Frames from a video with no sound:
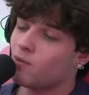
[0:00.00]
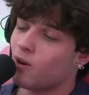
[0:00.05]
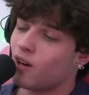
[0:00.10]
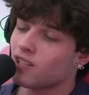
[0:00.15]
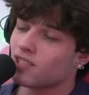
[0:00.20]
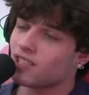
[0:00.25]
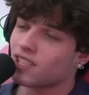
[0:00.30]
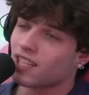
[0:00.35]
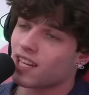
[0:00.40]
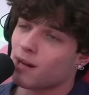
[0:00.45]

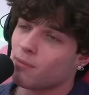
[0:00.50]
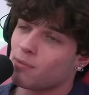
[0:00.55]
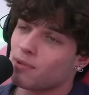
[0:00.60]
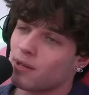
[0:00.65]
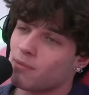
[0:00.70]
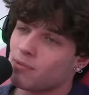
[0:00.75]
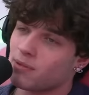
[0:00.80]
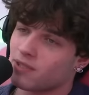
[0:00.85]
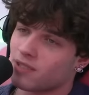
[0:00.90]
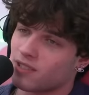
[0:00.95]
watching a couple
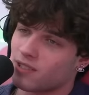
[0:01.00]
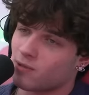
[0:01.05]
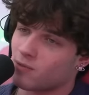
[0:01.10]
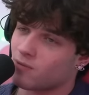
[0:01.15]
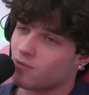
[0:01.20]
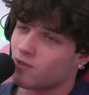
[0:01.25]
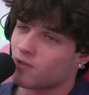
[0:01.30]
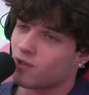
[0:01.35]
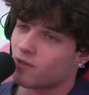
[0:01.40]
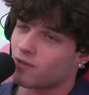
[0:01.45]
episodes
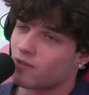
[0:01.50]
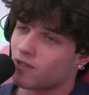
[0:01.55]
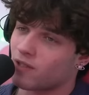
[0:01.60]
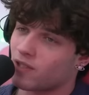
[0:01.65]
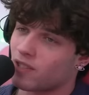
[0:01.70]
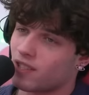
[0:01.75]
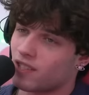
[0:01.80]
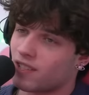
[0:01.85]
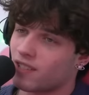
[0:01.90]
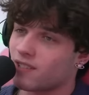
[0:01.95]
before for
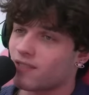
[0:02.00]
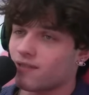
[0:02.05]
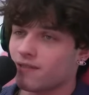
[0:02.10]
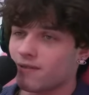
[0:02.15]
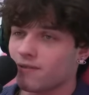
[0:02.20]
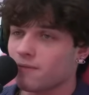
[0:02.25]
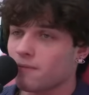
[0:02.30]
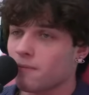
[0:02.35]
sure. Yeah,